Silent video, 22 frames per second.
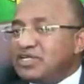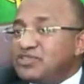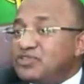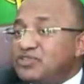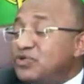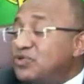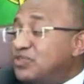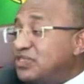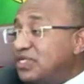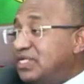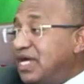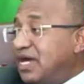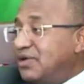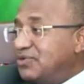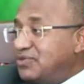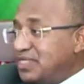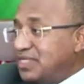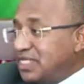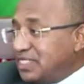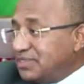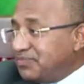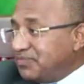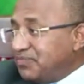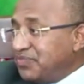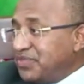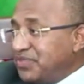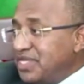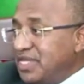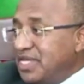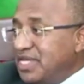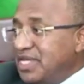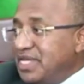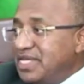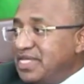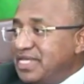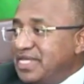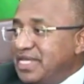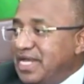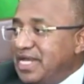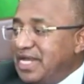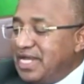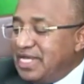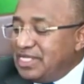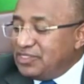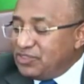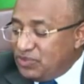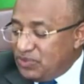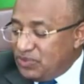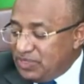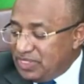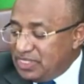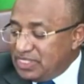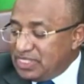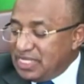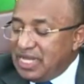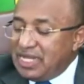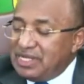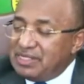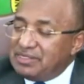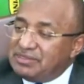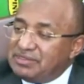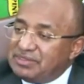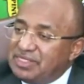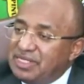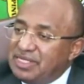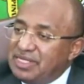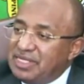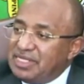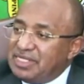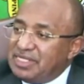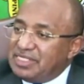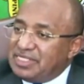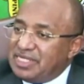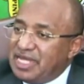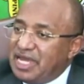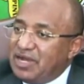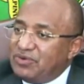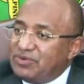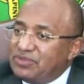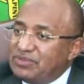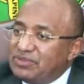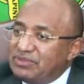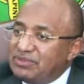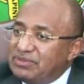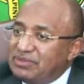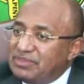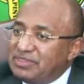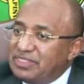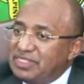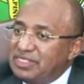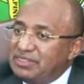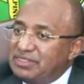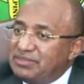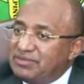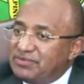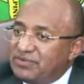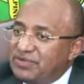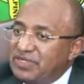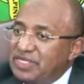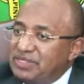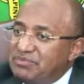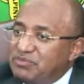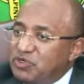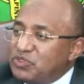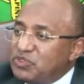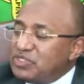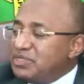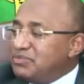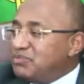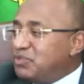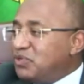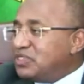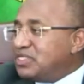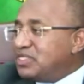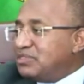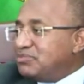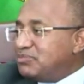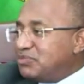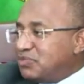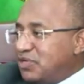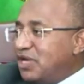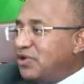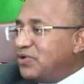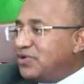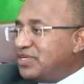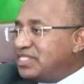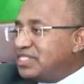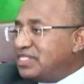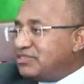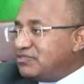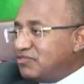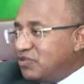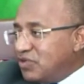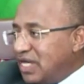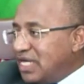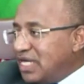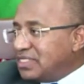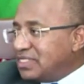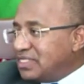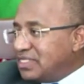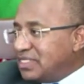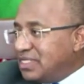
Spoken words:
social housing. Yeah, so these are now the three most important priorities for us